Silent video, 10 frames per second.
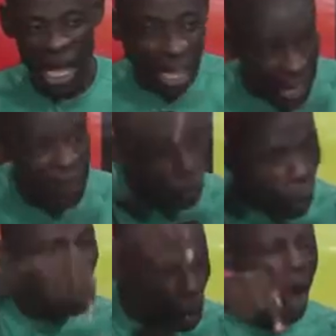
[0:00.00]
If
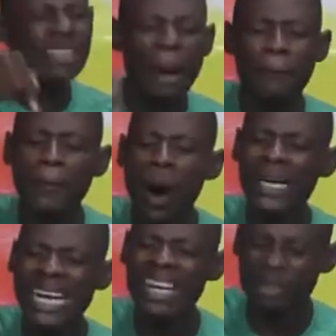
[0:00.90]
you know the
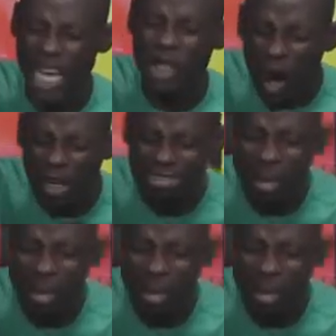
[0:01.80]
money this country